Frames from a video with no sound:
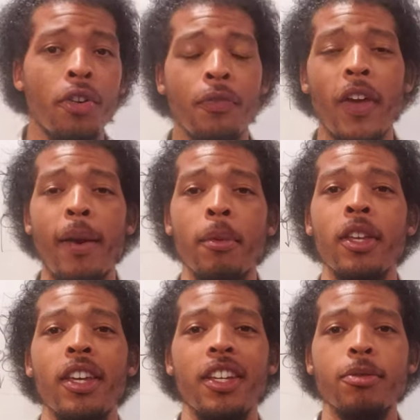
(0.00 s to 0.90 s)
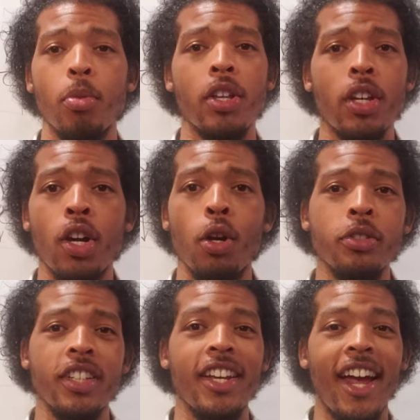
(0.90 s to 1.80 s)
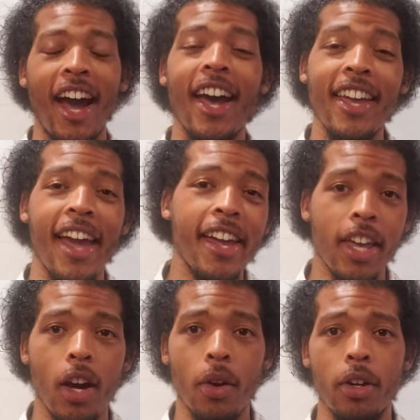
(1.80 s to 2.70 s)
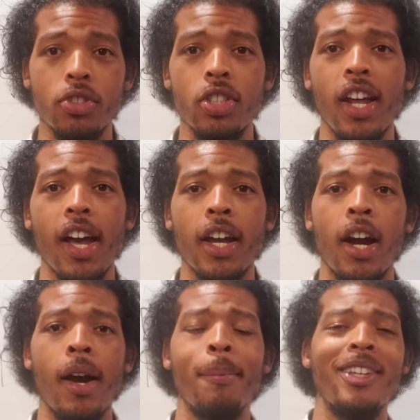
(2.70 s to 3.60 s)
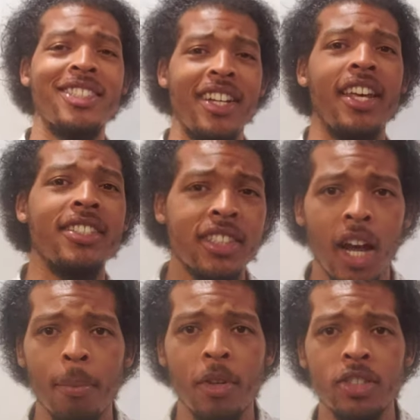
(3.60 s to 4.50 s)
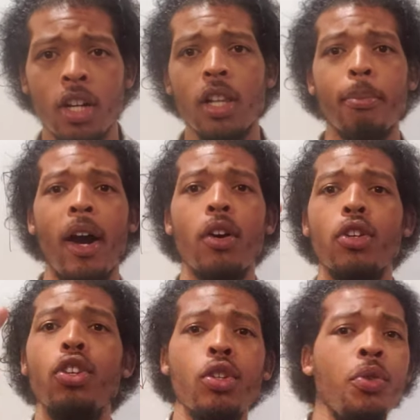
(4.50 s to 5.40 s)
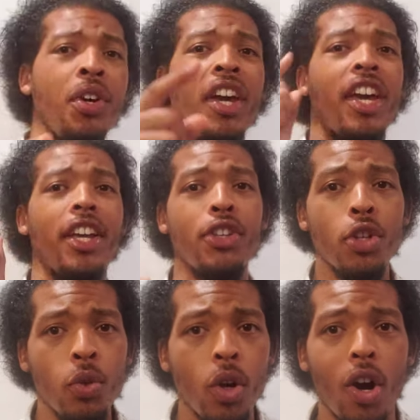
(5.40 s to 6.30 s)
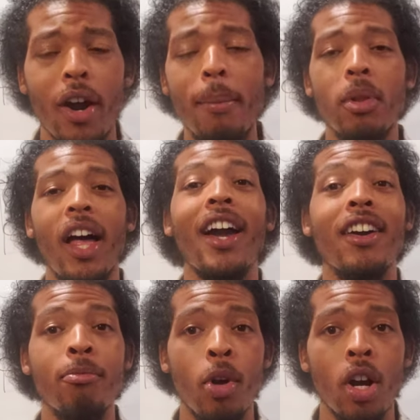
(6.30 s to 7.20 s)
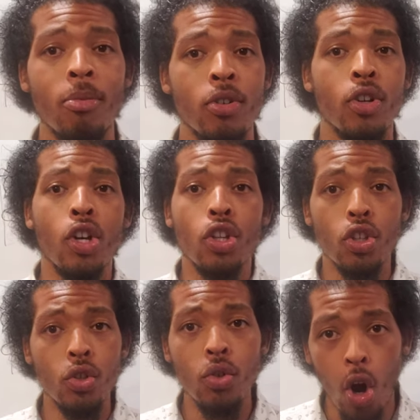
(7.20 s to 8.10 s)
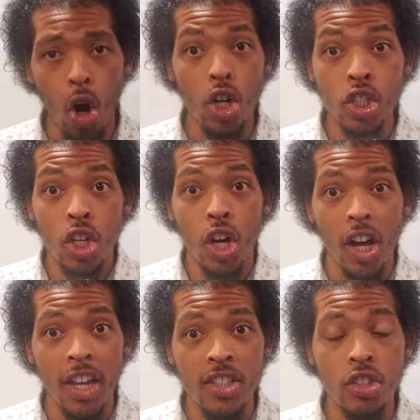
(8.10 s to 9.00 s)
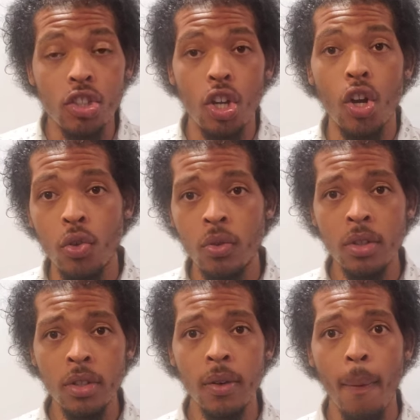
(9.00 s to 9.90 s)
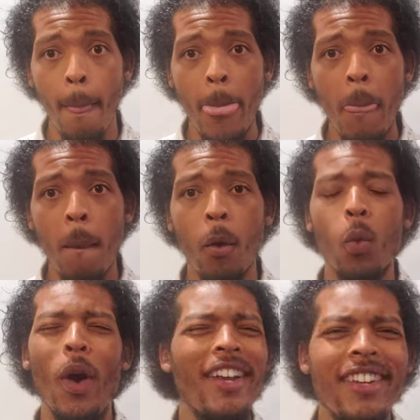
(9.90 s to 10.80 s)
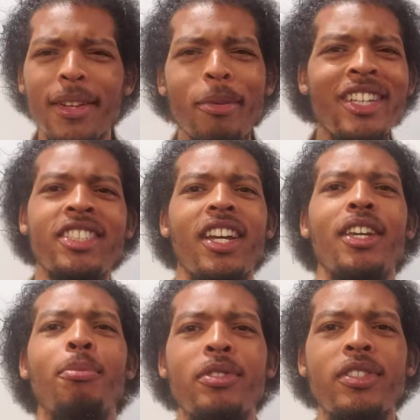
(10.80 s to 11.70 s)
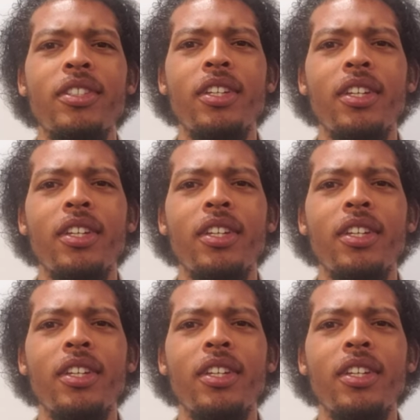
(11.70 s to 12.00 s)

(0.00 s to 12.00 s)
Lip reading: going on, family? It's Brother Coasty at IALLG.com, and today's topic is all about you, and you are a block of marble. You are a stone waiting to be shaped.